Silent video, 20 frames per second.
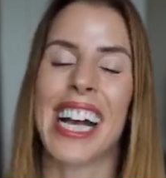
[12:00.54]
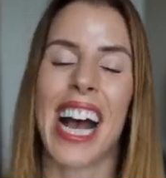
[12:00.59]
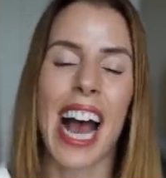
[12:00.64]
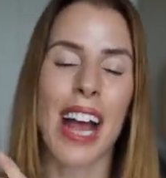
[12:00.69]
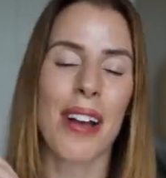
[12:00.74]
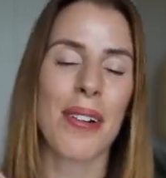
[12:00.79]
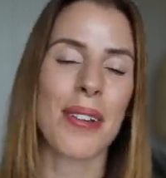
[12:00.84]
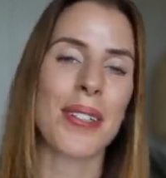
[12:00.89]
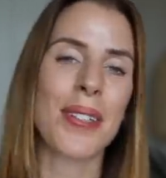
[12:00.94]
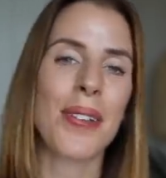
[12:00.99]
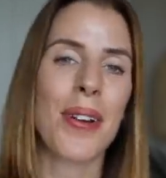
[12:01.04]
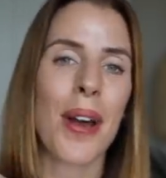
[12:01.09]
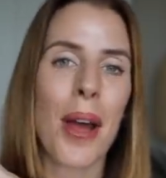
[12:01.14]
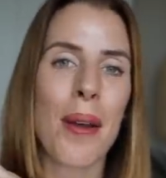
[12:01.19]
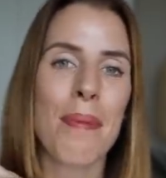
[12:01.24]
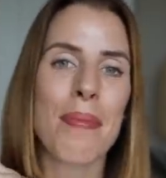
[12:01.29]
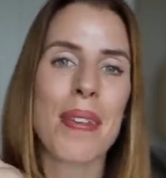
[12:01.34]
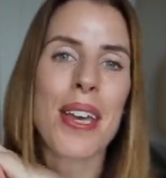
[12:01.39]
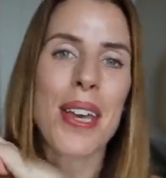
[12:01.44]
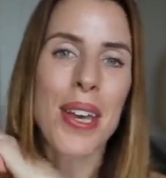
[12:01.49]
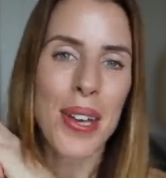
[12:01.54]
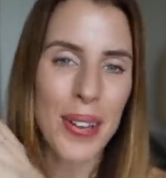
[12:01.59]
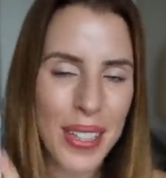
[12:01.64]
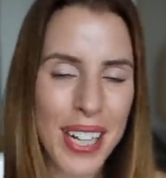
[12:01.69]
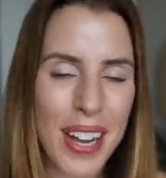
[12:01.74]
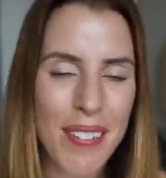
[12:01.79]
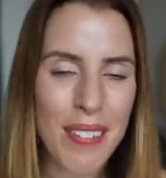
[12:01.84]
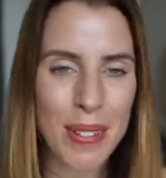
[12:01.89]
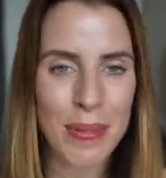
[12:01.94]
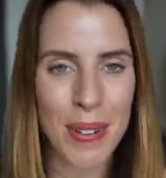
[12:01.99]
I also hope that you
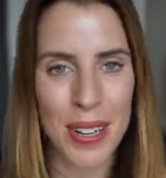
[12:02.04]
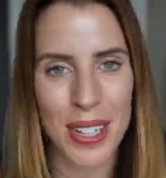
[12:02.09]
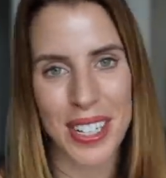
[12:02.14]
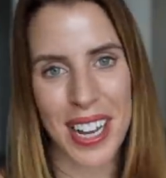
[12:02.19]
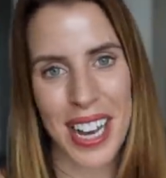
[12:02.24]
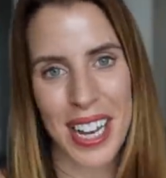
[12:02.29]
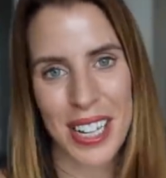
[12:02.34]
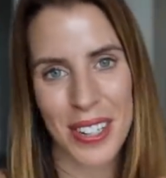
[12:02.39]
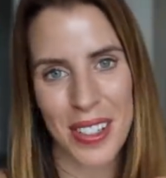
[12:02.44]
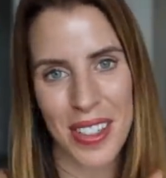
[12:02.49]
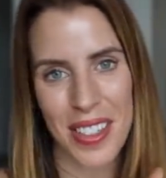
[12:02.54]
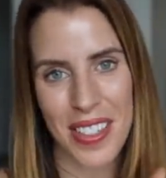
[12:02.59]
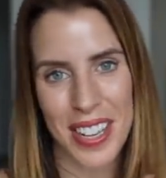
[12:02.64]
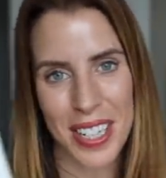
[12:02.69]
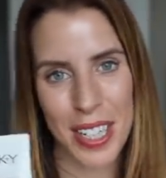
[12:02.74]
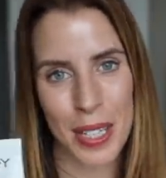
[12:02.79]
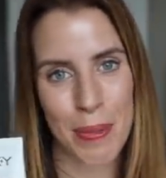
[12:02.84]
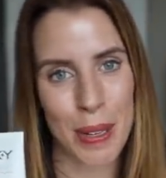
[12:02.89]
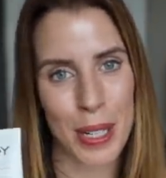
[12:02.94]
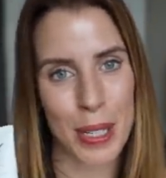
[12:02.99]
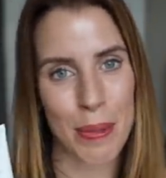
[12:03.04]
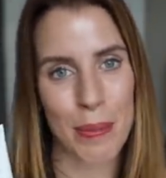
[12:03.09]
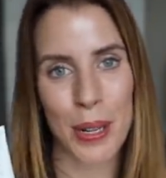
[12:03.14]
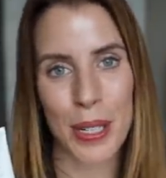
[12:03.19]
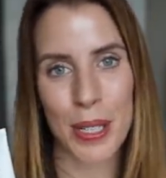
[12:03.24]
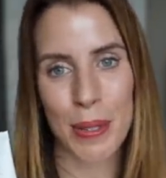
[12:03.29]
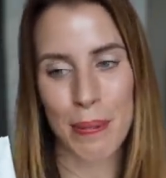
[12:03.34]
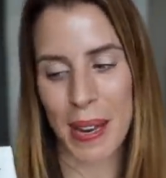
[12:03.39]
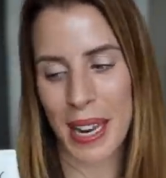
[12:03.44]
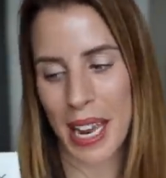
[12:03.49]
love as much as I do that this has been
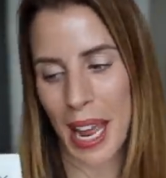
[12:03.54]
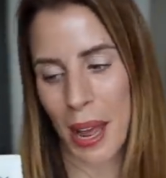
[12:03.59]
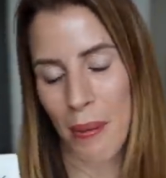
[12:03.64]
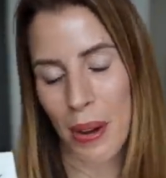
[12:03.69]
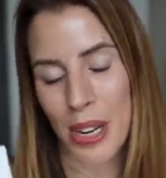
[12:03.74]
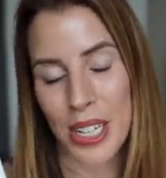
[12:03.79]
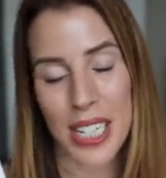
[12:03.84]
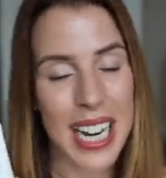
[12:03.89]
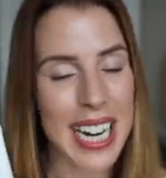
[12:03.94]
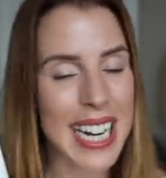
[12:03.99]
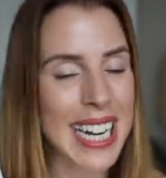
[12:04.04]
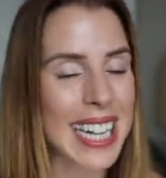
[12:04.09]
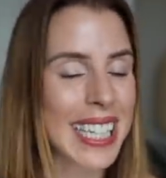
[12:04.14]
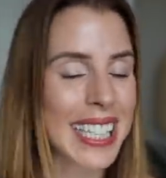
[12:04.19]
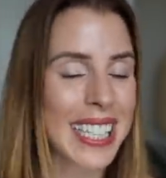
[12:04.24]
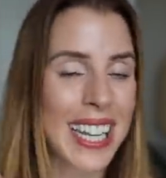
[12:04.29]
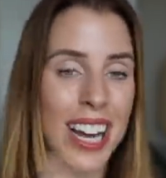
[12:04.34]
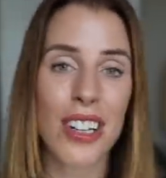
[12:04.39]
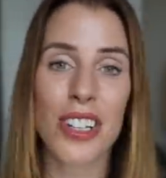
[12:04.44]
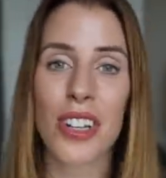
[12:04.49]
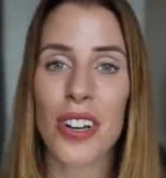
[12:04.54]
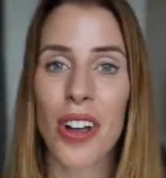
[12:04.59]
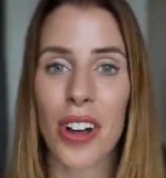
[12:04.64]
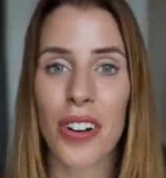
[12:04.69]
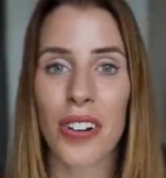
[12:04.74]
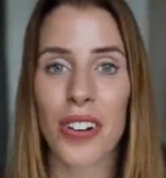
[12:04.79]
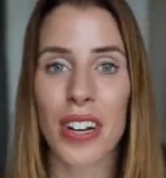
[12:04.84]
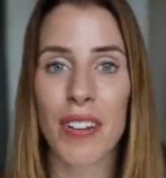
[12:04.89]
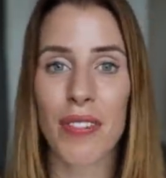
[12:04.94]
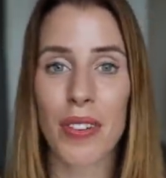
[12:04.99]
sponsored by KY Jelly. It's such an
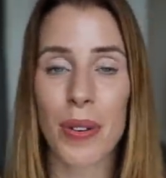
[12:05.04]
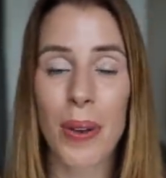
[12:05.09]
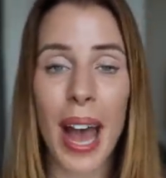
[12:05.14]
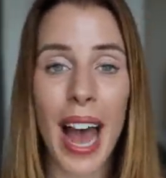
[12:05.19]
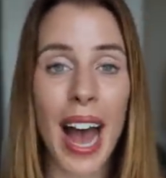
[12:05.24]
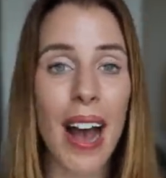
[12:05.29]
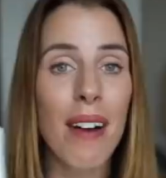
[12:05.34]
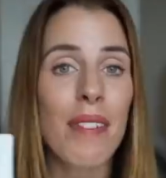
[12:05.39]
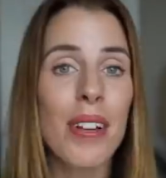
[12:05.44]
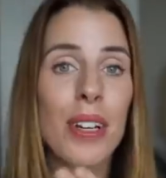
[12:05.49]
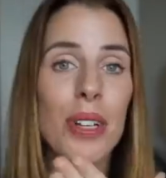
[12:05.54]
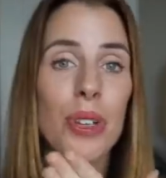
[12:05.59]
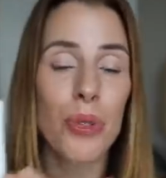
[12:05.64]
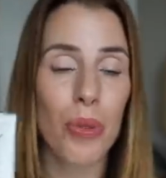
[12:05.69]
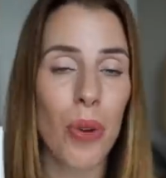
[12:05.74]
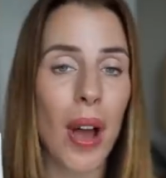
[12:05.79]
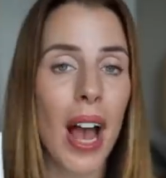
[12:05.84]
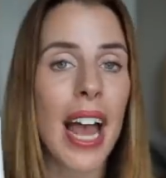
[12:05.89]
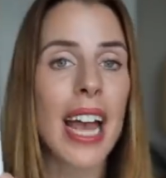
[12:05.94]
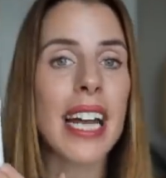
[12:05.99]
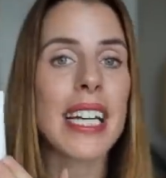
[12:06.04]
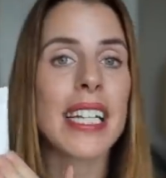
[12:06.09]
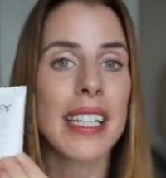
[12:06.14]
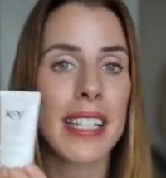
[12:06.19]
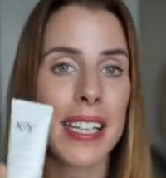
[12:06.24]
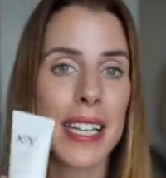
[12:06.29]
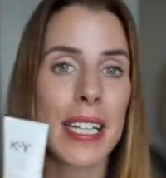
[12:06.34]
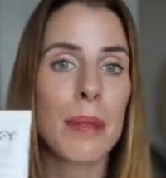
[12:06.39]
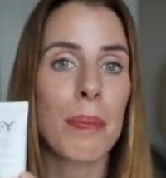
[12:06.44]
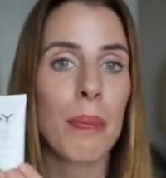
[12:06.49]
honor, and if you haven't tried
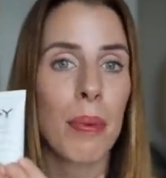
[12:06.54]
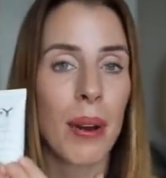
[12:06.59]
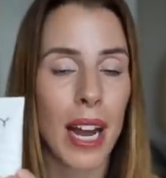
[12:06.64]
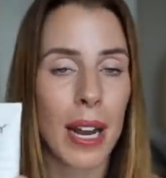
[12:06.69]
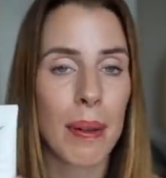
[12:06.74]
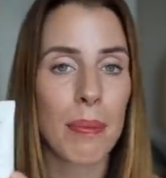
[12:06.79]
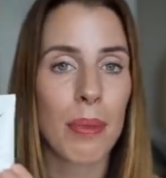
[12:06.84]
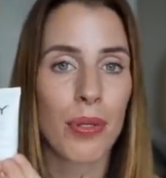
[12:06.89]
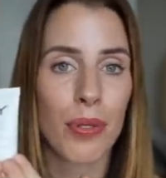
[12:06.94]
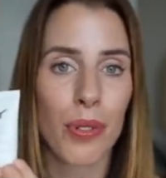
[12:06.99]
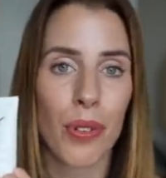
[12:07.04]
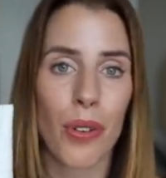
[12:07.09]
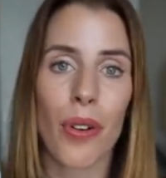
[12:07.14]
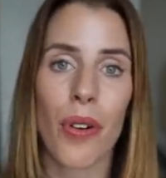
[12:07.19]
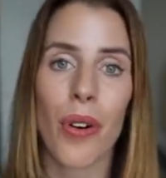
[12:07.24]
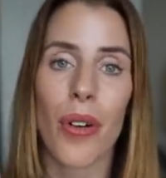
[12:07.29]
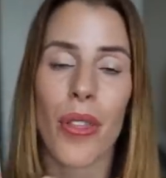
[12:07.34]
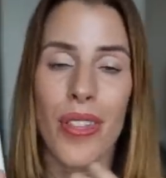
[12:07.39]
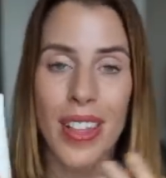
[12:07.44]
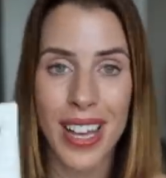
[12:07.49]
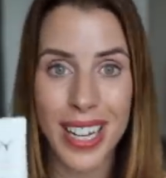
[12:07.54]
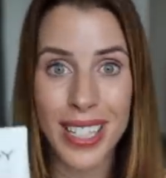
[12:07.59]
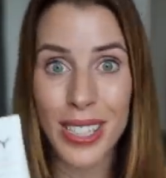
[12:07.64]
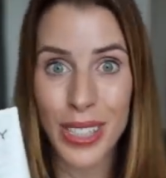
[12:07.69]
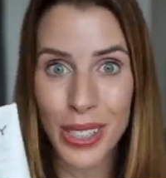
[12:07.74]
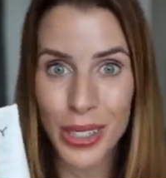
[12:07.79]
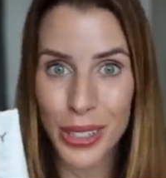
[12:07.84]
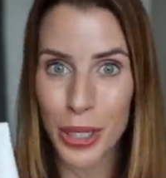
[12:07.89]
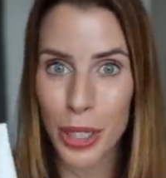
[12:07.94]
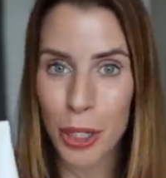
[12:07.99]
this brand before or this
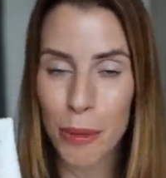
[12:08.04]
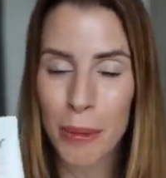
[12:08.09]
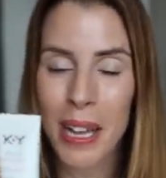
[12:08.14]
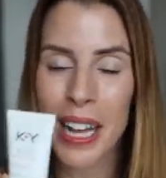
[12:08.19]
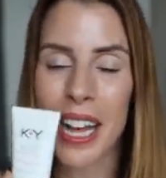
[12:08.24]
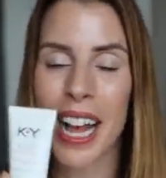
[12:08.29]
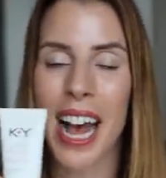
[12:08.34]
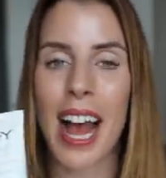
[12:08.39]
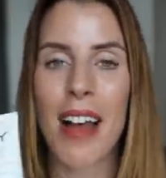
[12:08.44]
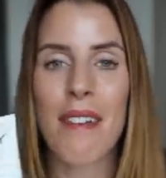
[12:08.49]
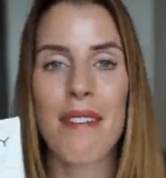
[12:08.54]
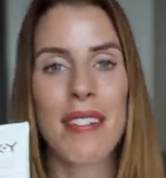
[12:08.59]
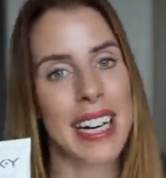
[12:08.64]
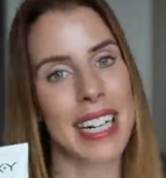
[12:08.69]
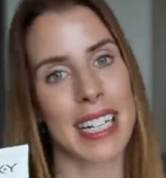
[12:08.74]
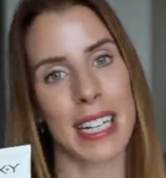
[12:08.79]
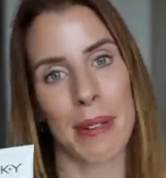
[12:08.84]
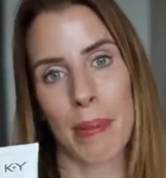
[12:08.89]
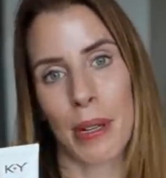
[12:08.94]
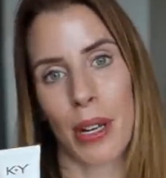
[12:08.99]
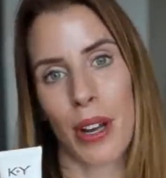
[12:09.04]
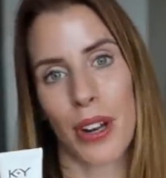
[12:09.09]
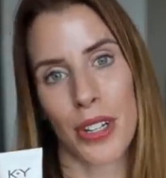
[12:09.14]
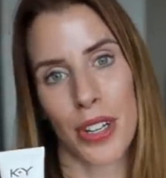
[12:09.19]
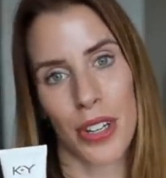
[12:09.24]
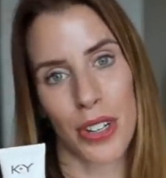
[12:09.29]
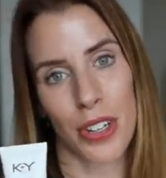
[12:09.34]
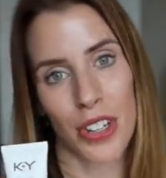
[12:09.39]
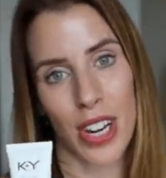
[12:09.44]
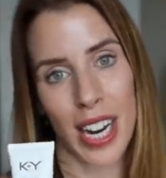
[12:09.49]
lube, I've linked it below so
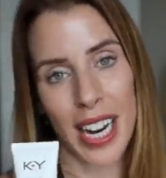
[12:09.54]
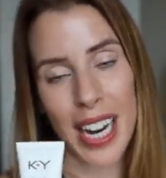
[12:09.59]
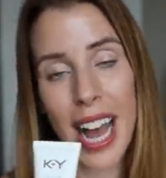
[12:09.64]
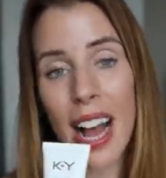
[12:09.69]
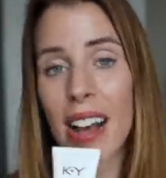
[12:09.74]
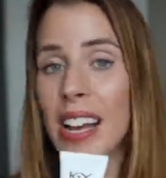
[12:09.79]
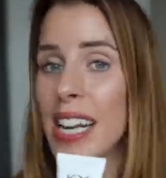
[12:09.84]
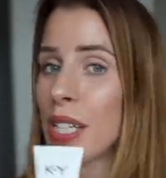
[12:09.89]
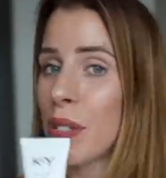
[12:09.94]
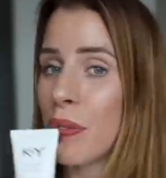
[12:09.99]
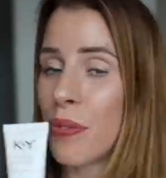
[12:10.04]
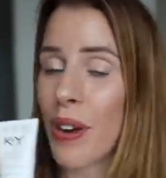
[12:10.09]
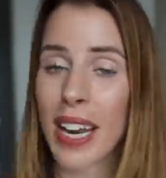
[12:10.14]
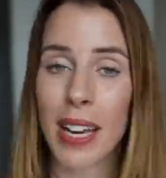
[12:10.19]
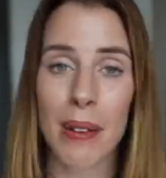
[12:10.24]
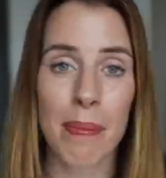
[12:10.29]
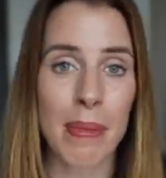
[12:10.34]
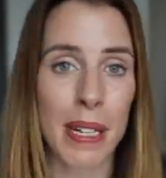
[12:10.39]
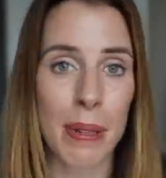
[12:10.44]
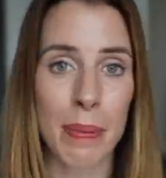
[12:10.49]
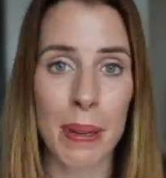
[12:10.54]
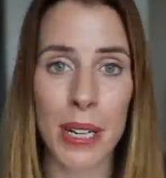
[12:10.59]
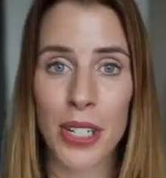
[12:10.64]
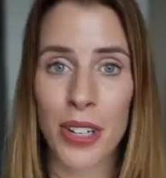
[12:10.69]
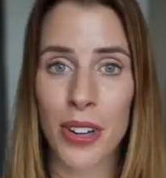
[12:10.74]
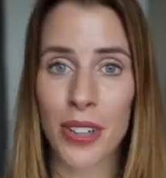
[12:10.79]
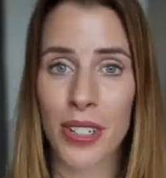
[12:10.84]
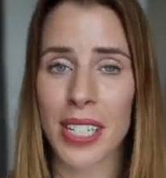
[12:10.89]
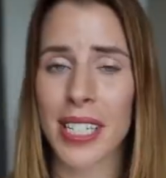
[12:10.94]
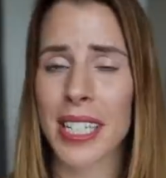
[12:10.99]
you can check it out. It's recommended by
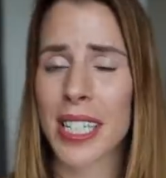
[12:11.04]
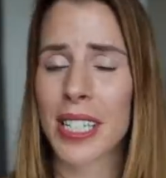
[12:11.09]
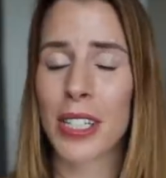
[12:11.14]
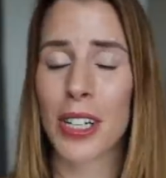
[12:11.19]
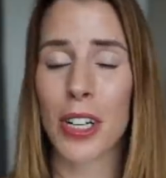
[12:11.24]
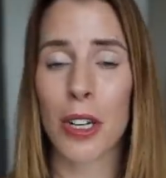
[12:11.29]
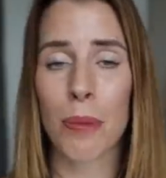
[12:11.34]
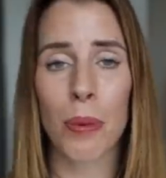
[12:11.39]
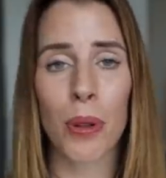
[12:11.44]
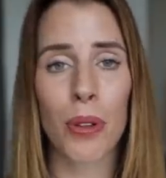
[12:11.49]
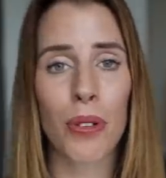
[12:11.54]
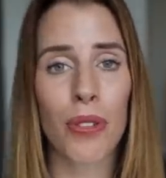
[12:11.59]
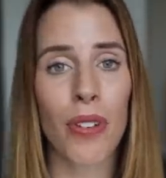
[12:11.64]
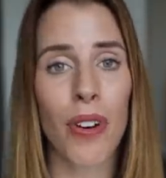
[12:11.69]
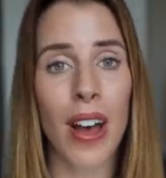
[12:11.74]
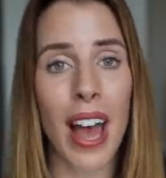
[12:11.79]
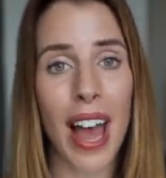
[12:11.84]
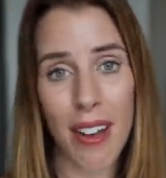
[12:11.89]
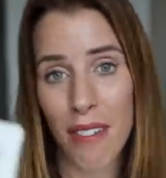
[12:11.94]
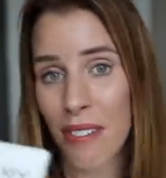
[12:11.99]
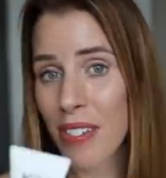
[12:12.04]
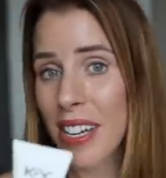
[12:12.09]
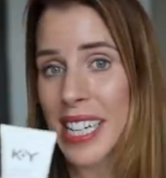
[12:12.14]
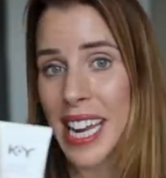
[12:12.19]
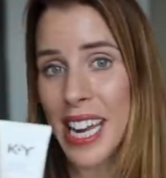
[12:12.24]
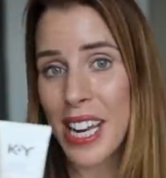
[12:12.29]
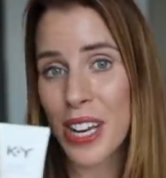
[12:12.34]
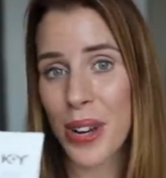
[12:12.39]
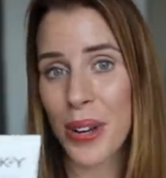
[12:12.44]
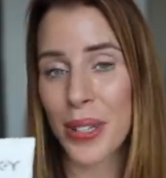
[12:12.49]
doctors, it's suitable for
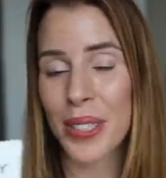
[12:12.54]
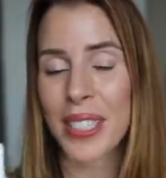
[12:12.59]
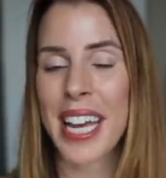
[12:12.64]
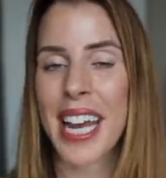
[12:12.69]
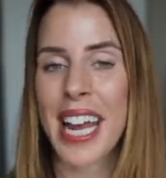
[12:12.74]
everyday use,